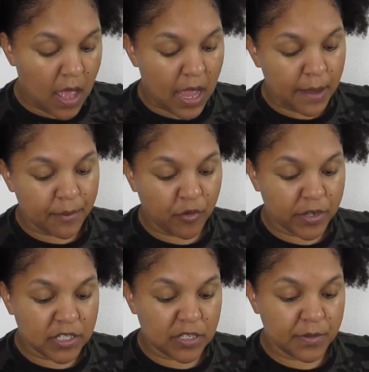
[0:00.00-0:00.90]
I'm
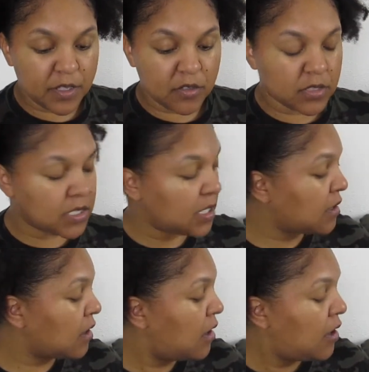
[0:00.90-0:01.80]
going to be
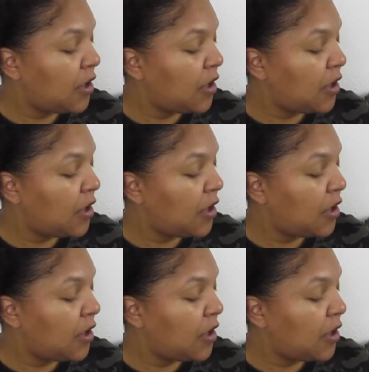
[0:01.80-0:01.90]
using